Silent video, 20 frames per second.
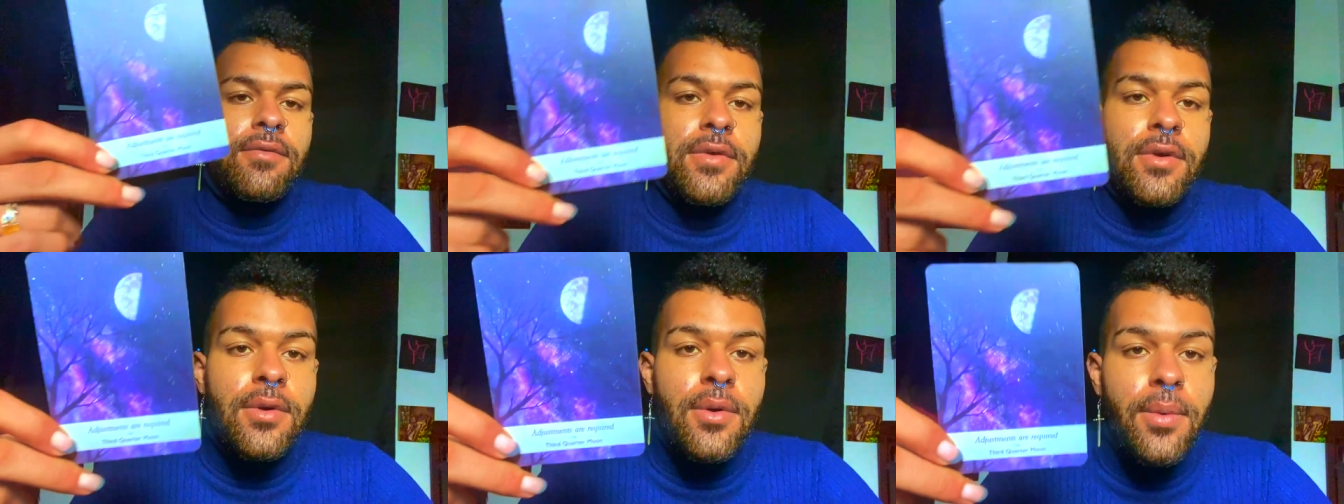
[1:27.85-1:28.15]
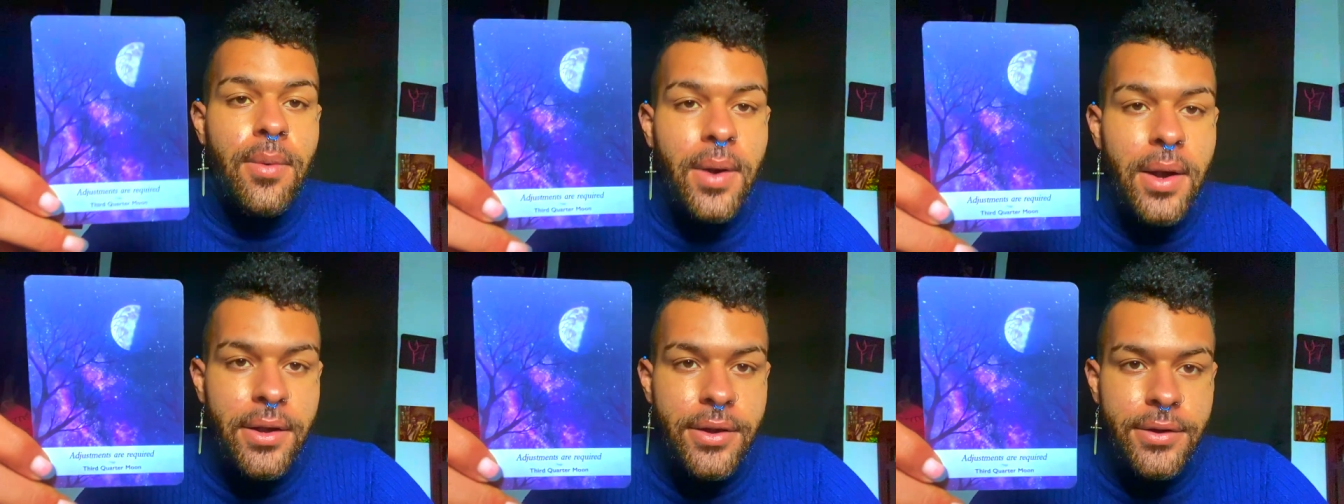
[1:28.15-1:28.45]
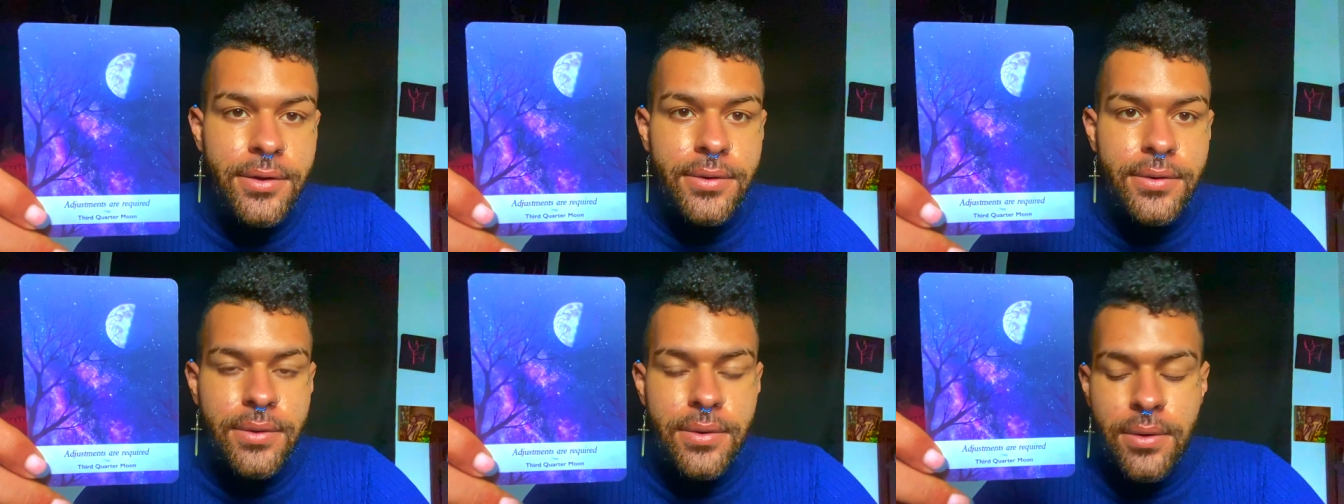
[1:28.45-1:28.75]

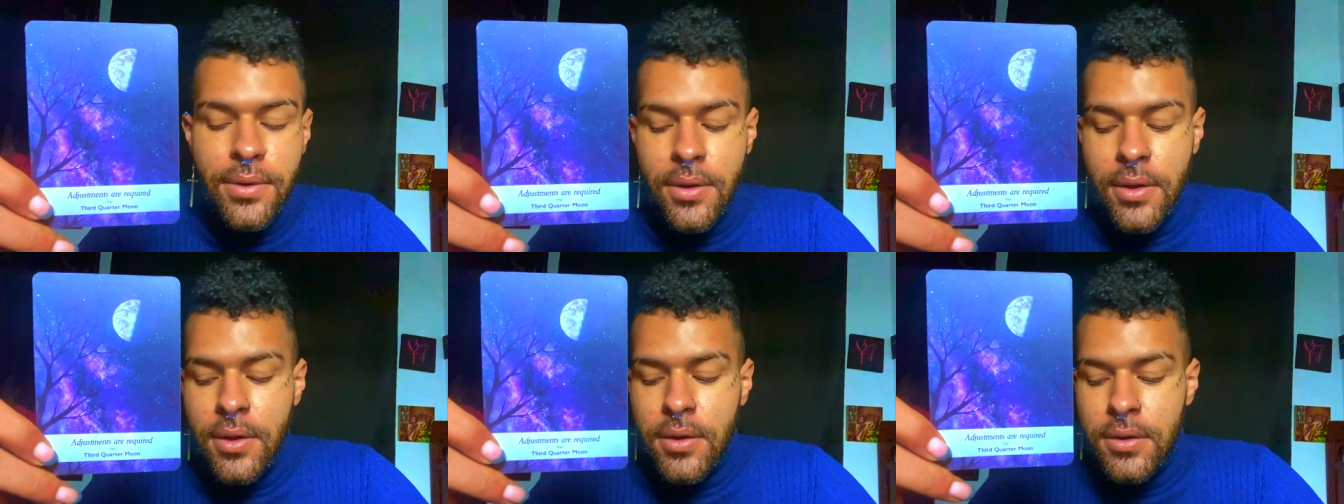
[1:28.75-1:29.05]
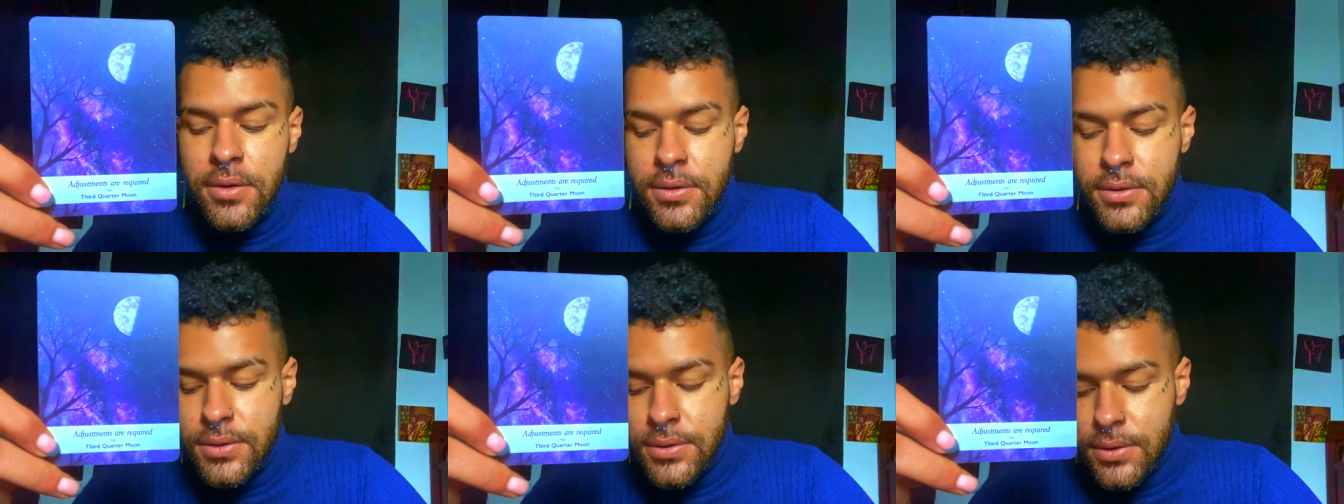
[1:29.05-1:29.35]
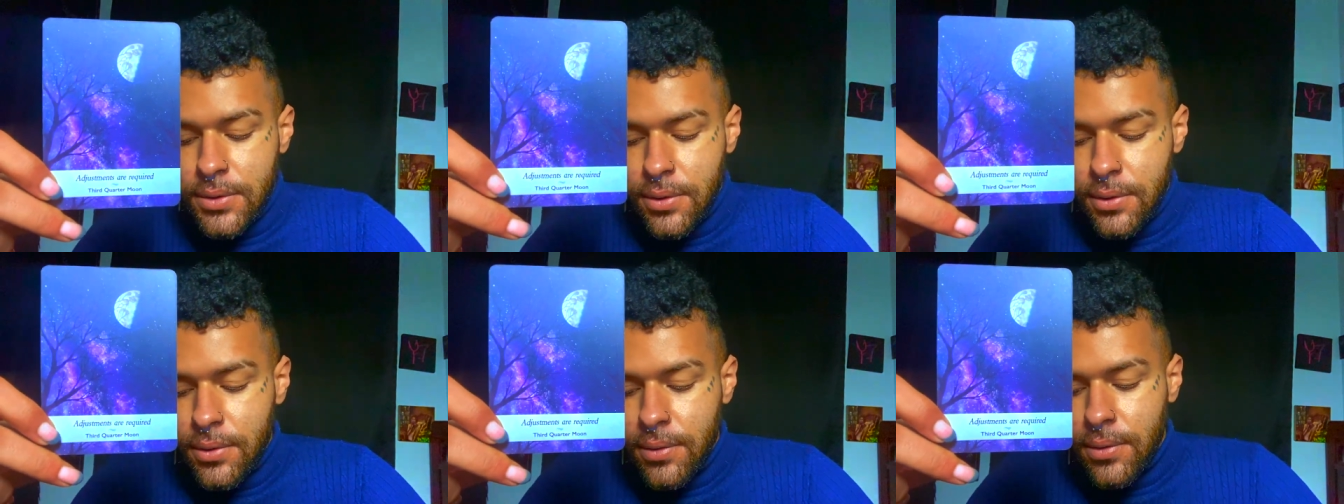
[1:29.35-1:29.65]
required.
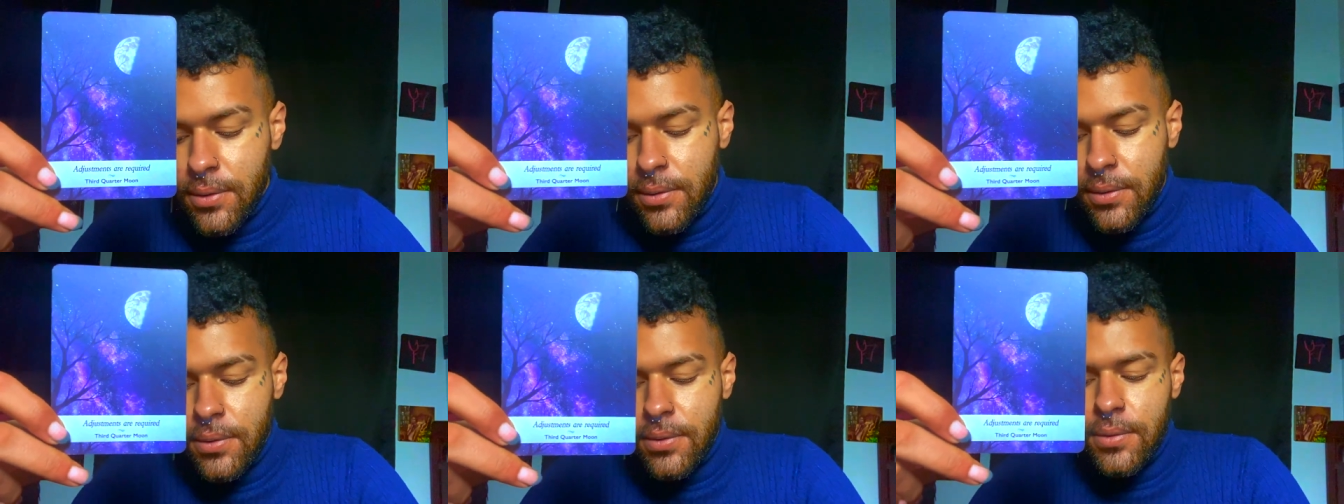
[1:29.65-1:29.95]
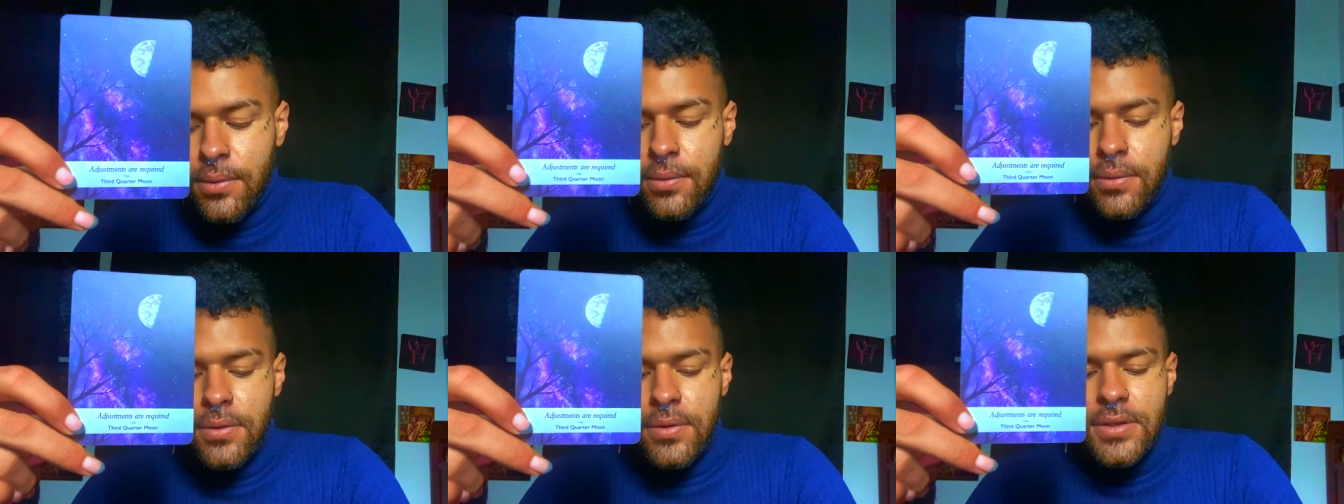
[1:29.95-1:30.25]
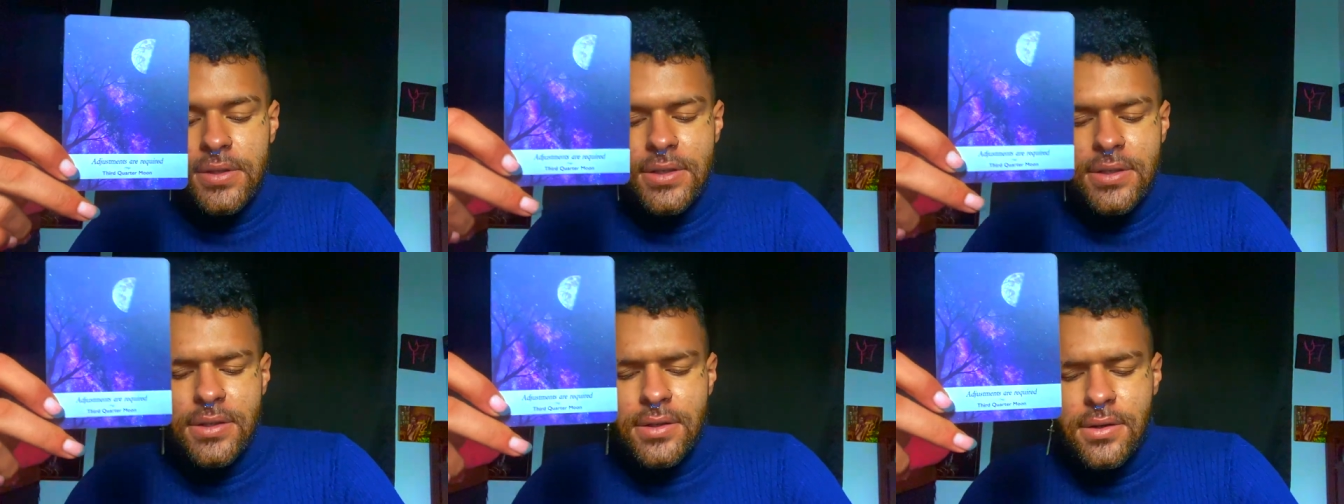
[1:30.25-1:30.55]
So
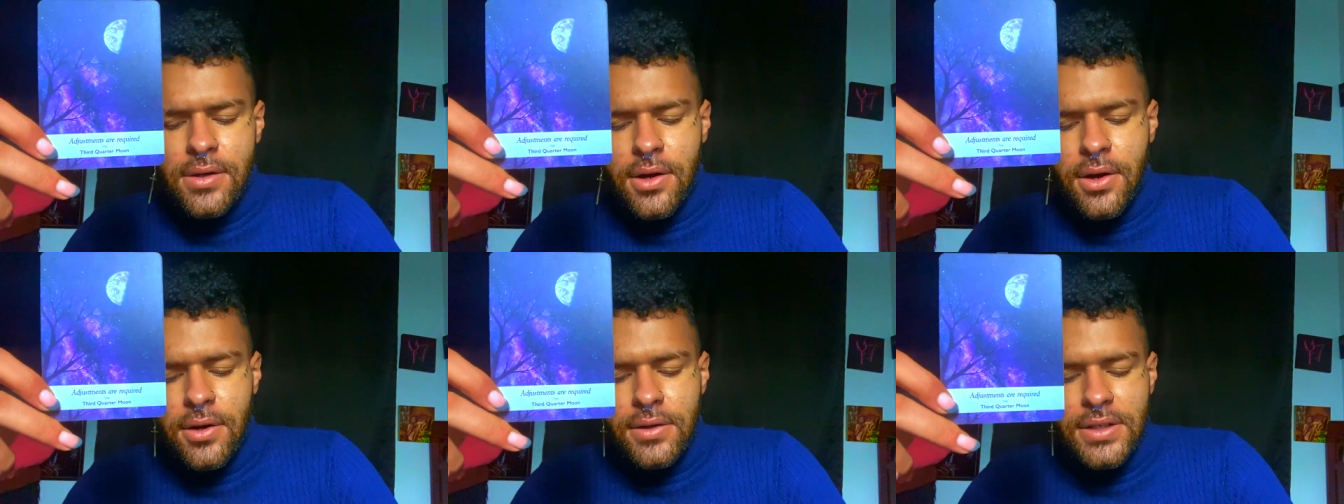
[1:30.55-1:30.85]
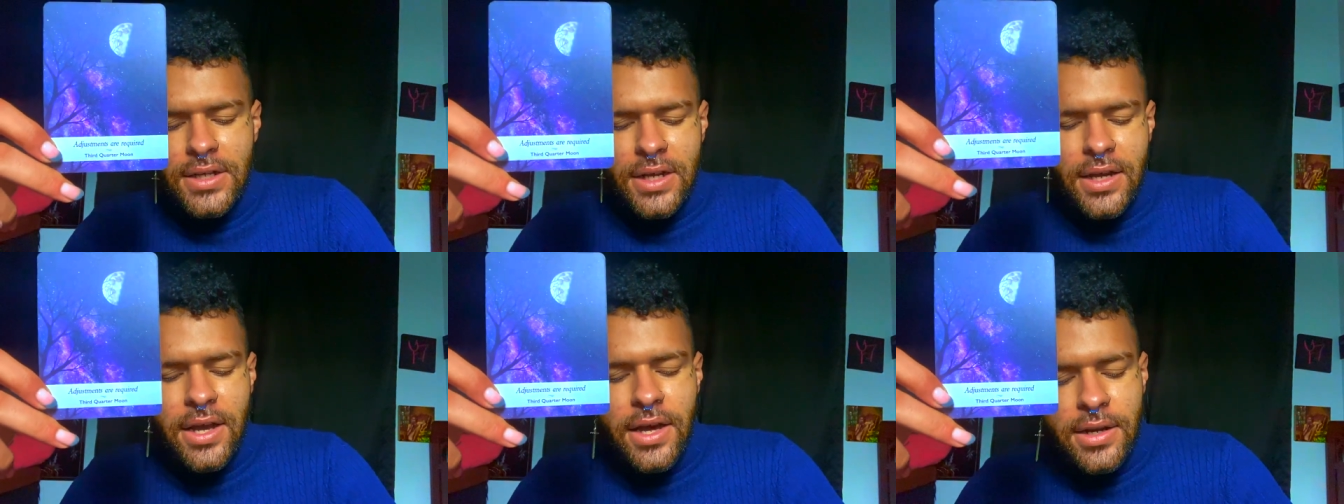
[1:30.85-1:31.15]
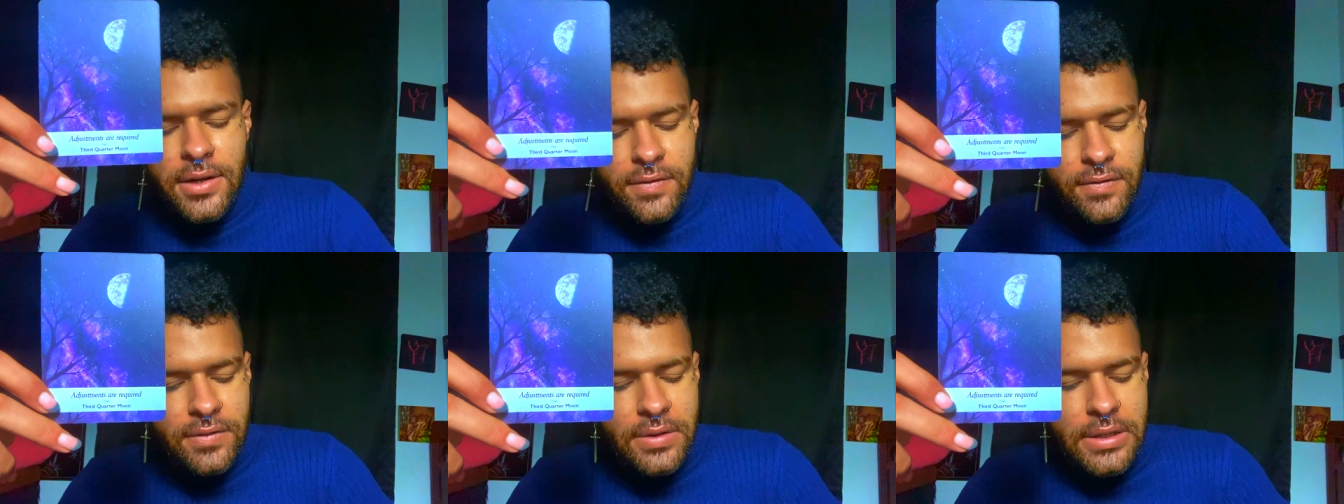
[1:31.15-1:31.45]
this is a card that kind
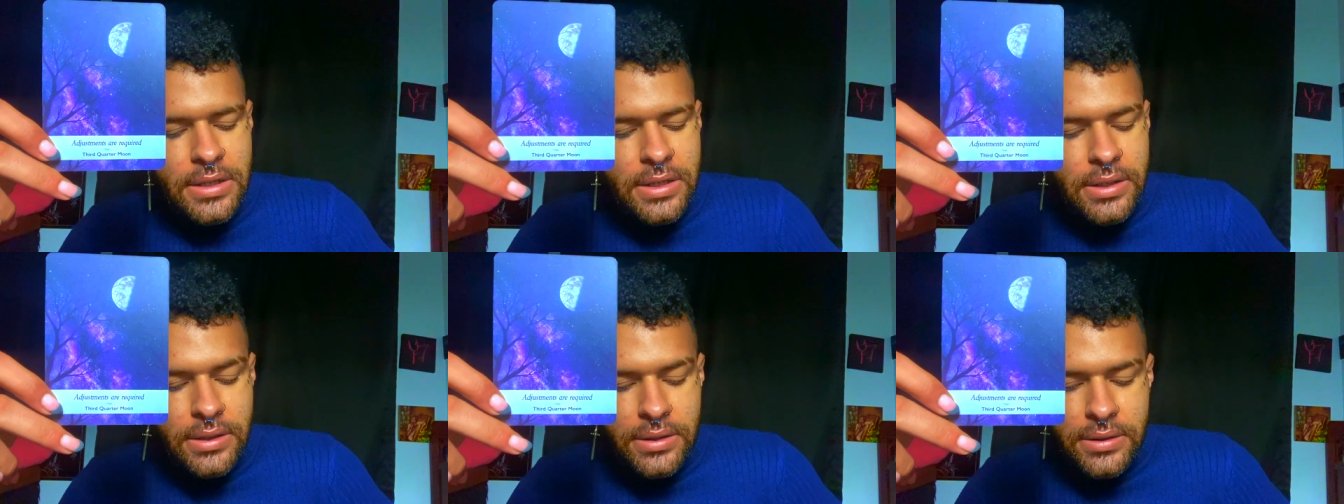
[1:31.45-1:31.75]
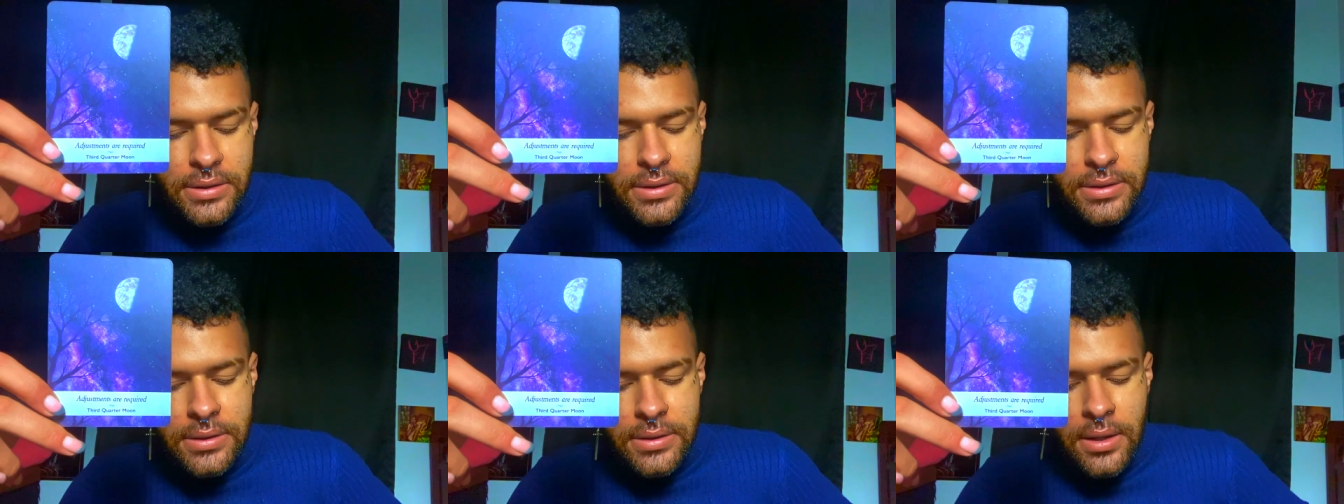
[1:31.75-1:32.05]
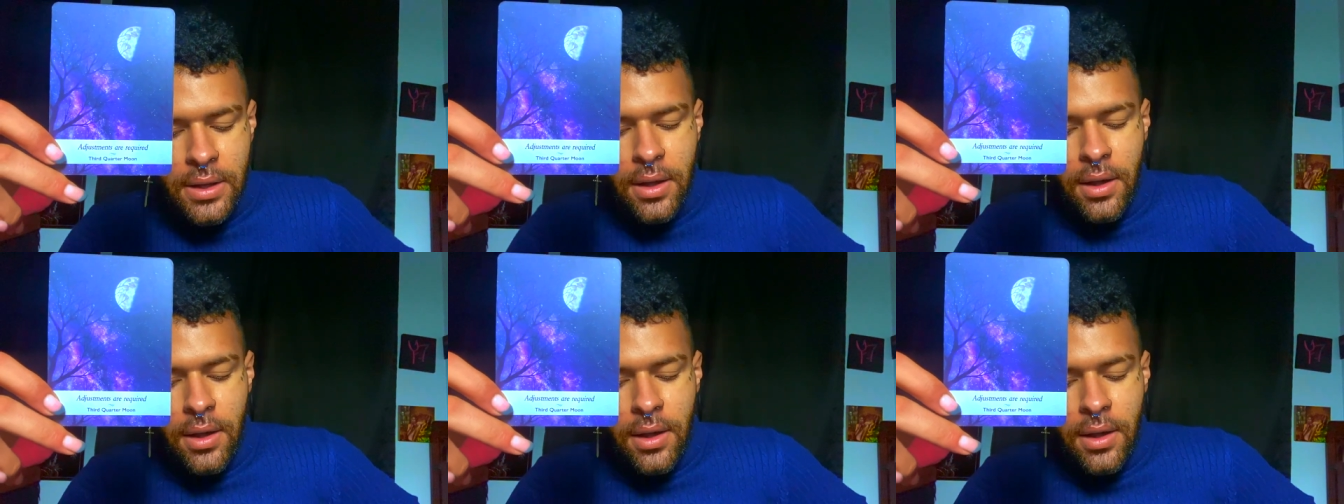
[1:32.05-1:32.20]
of needs